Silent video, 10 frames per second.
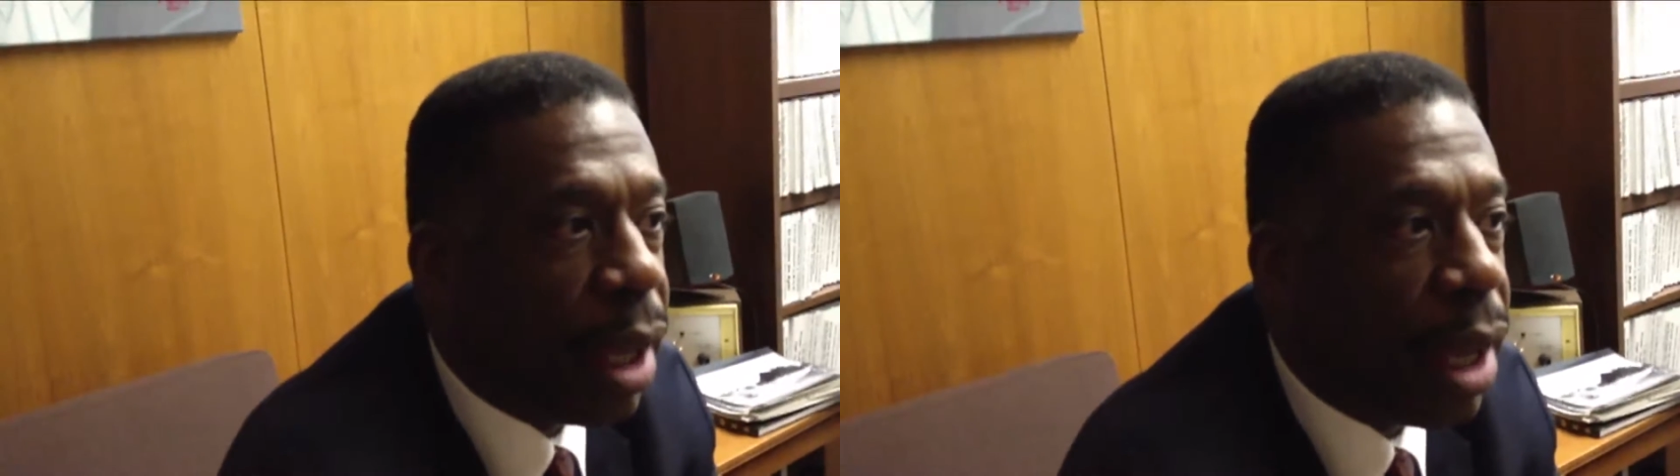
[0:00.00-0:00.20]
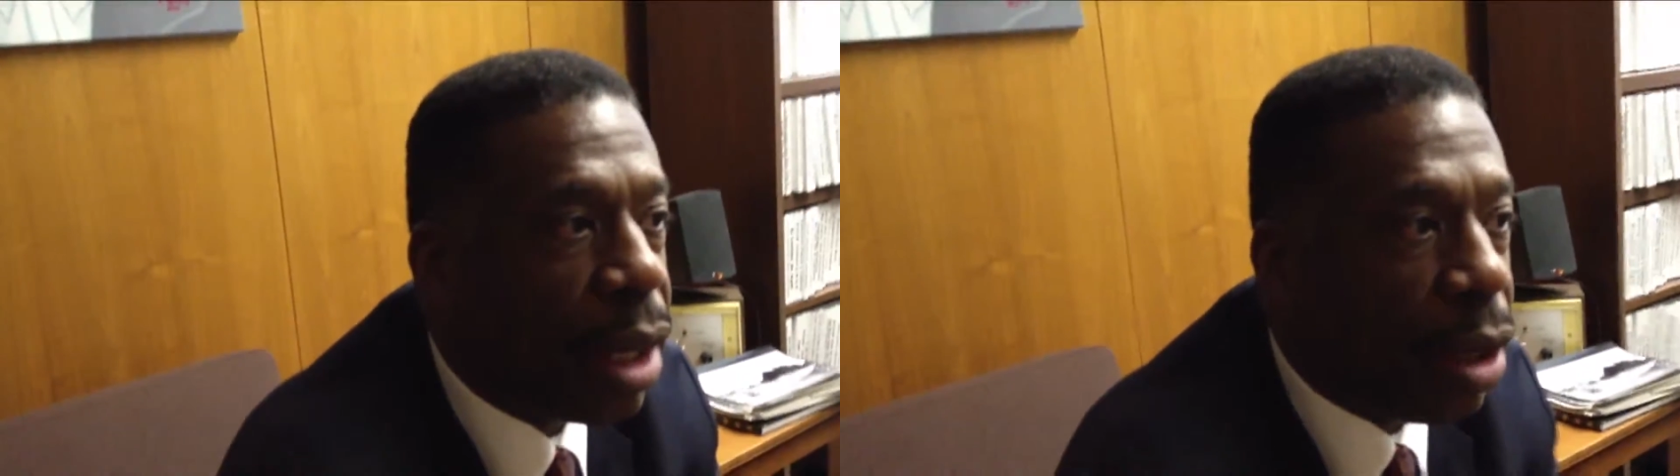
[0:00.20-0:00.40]

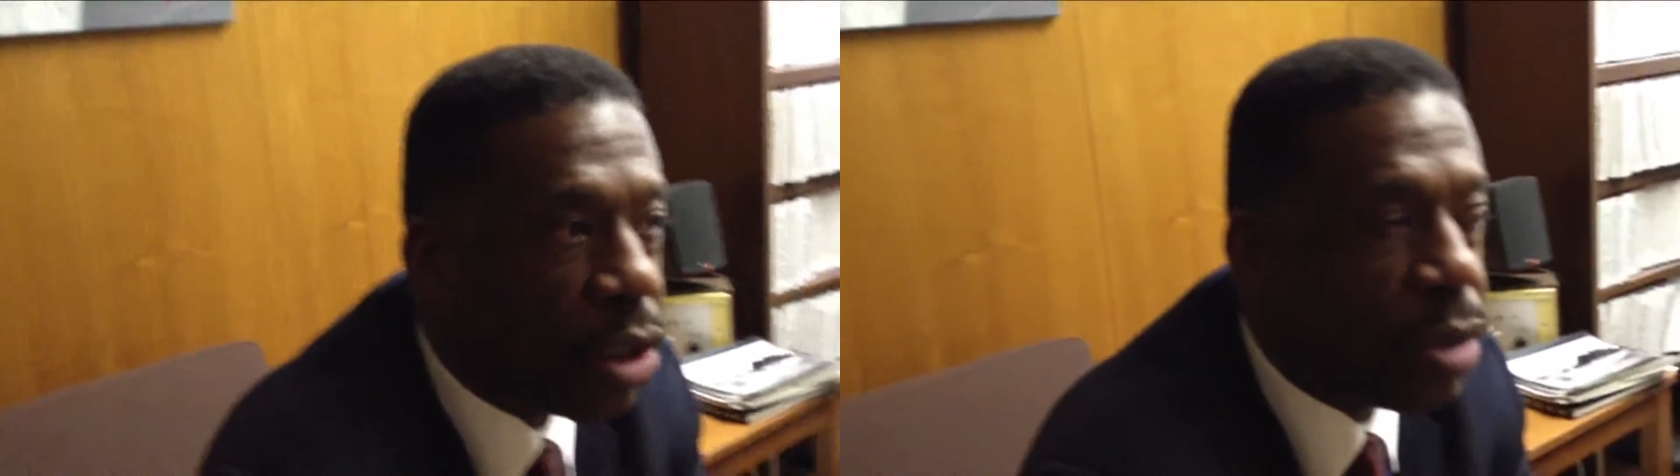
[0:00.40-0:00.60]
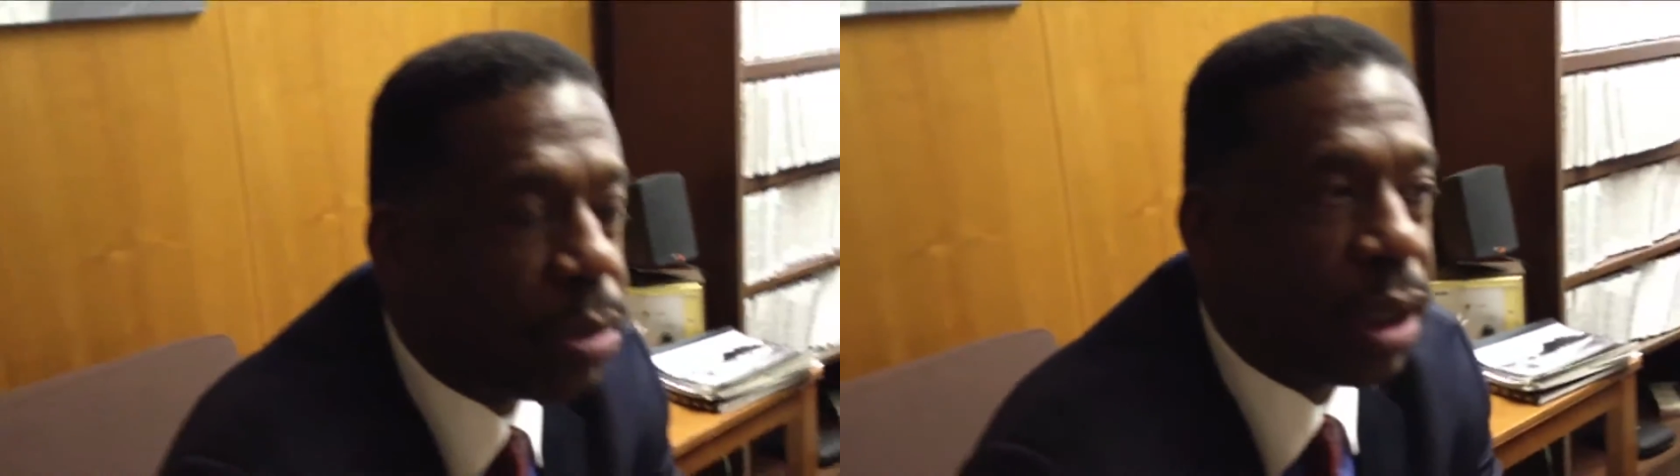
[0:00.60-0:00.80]
and
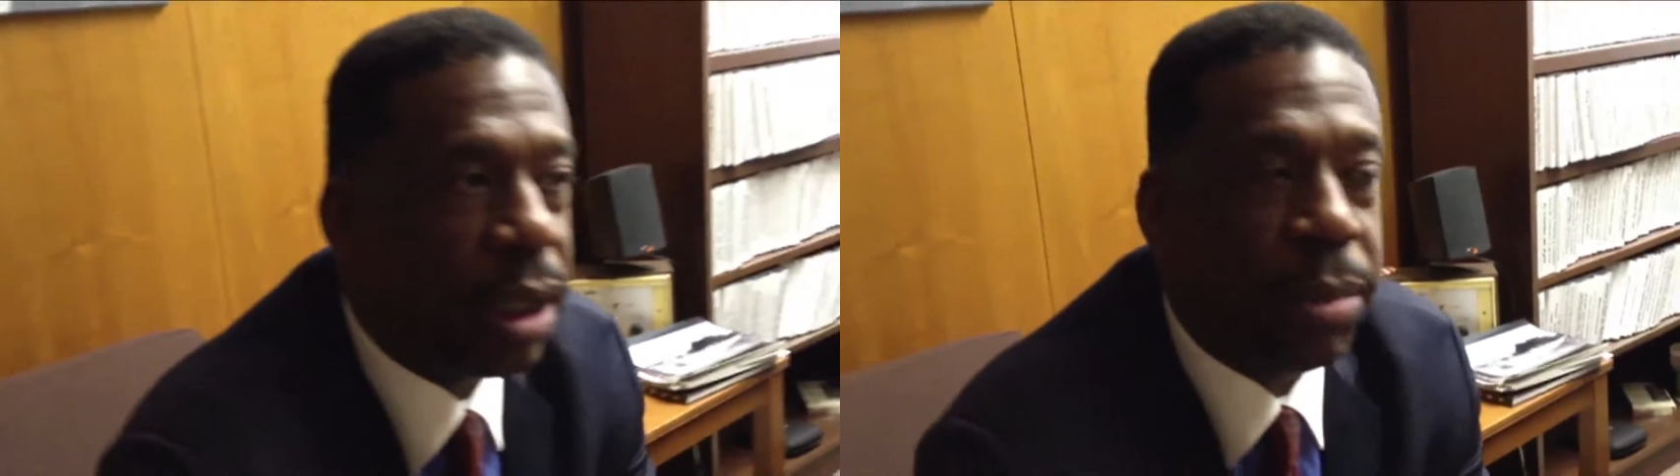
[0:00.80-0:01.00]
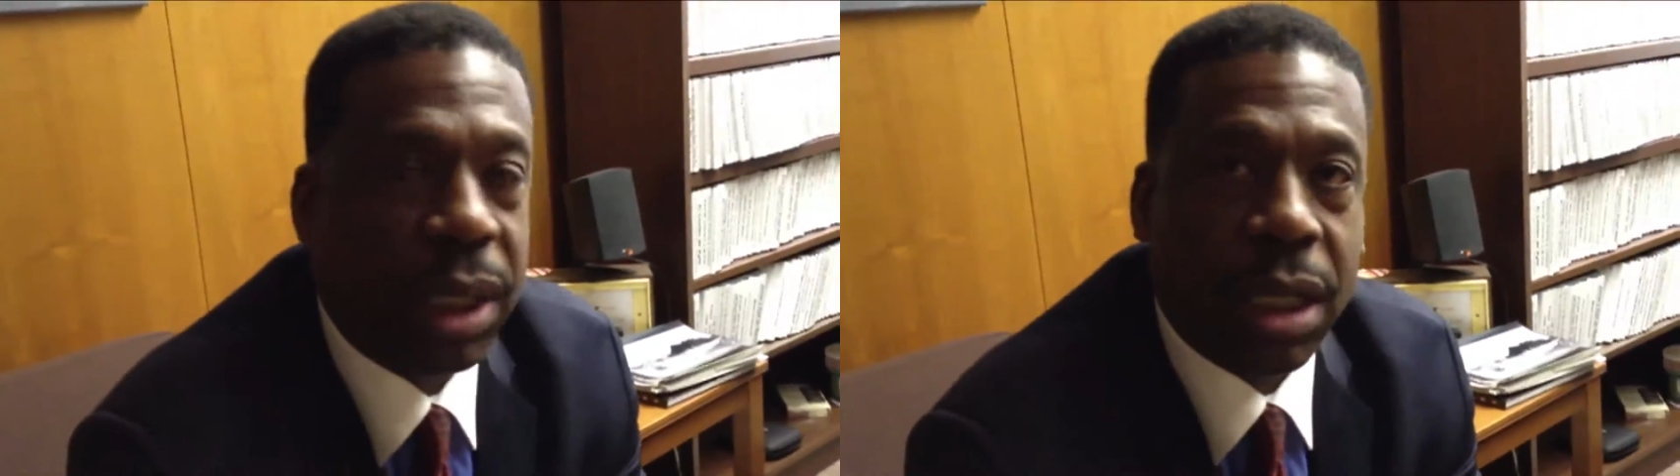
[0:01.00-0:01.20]

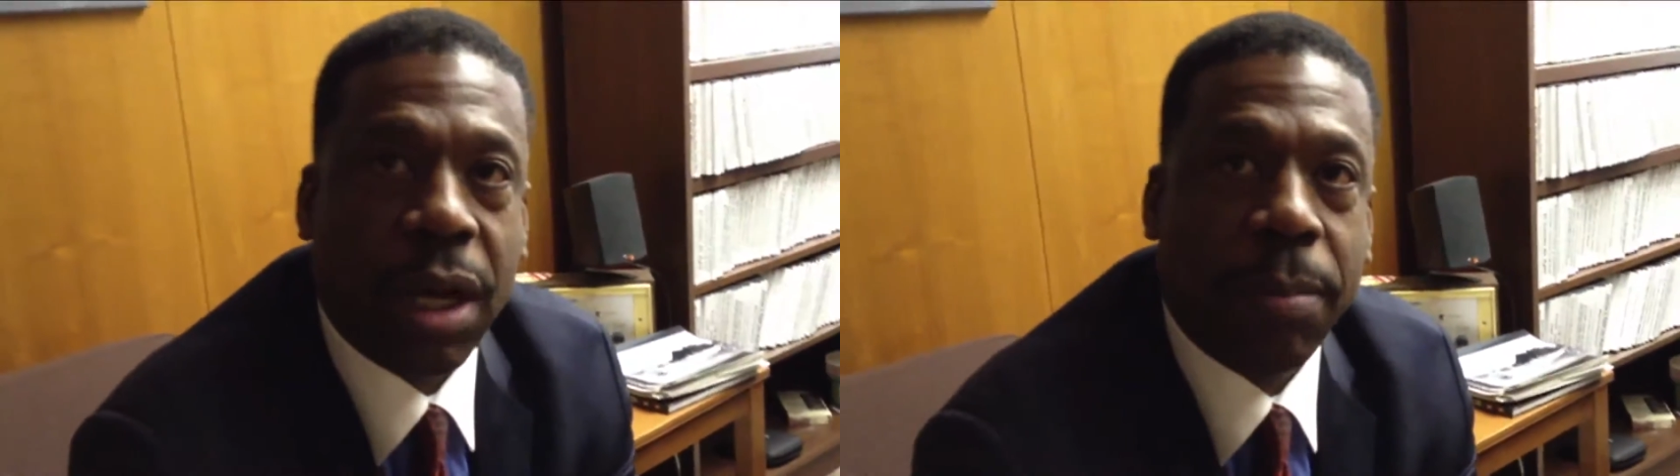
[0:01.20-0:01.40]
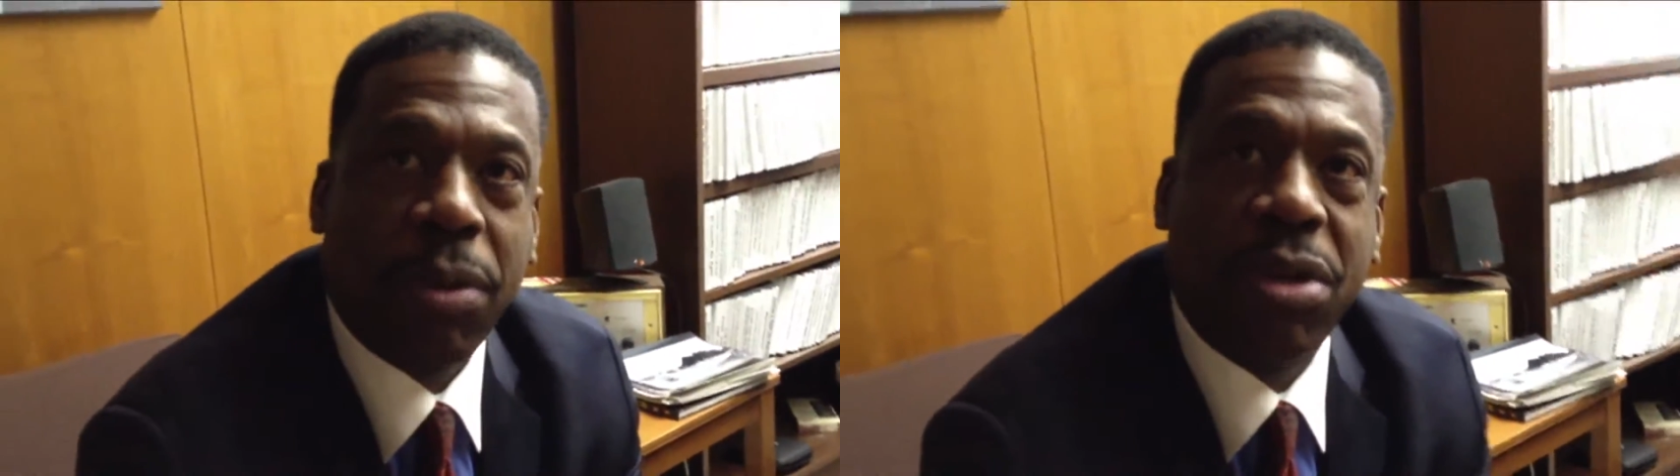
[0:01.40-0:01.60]
ultimately
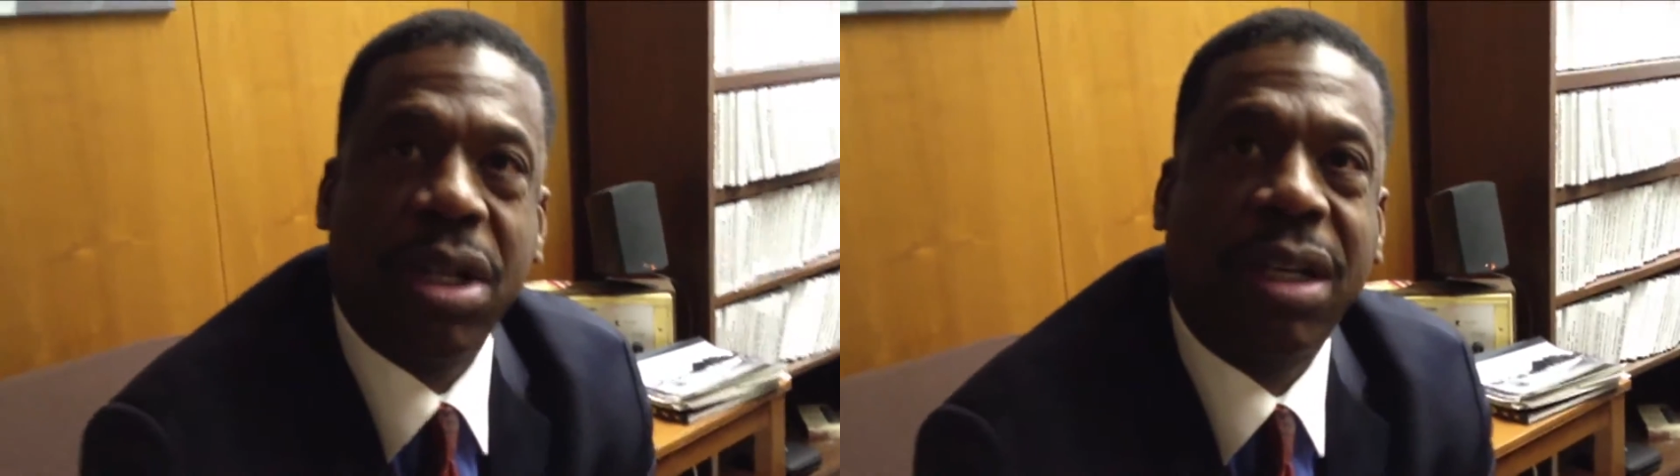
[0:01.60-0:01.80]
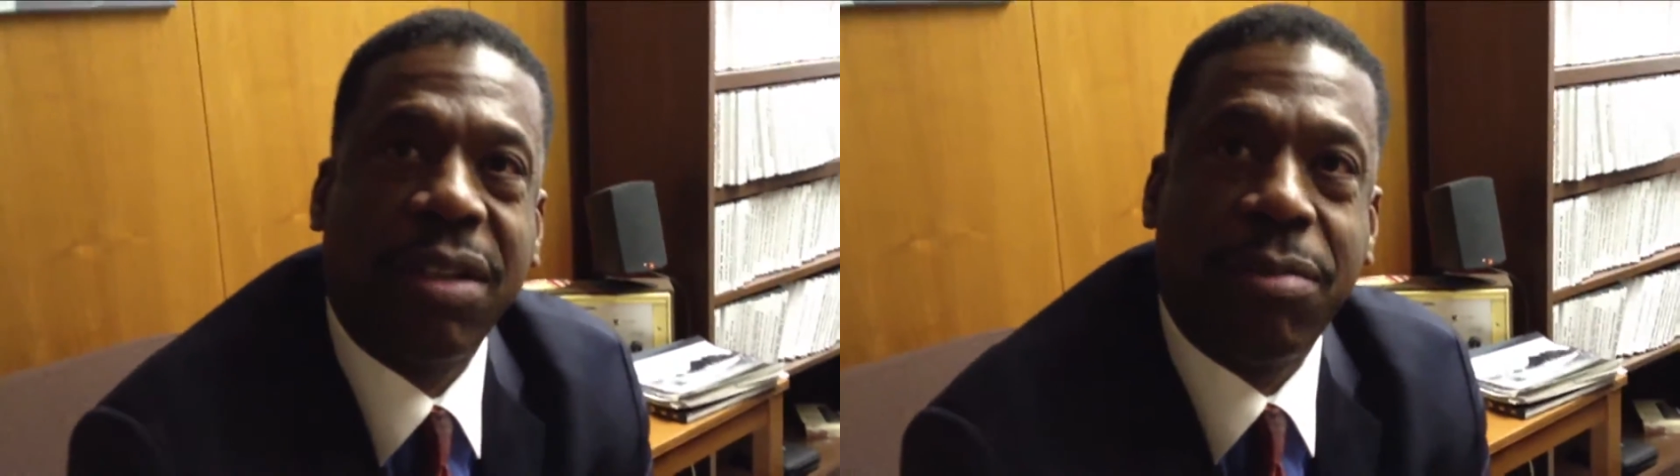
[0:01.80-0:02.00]
become
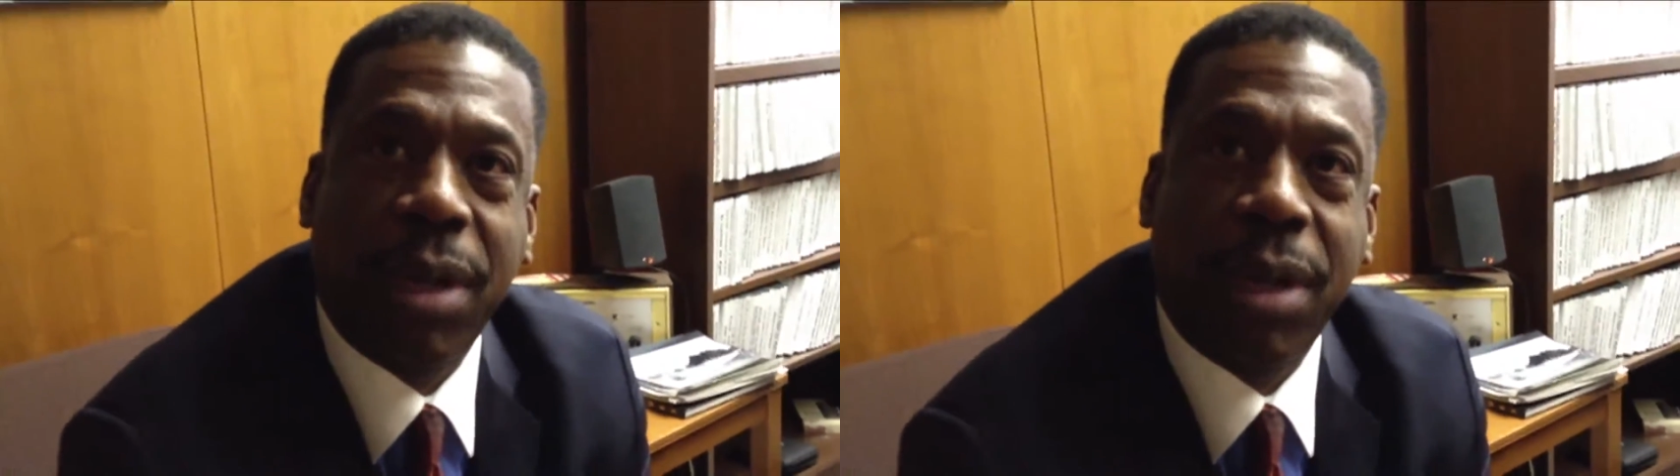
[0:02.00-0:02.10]
productive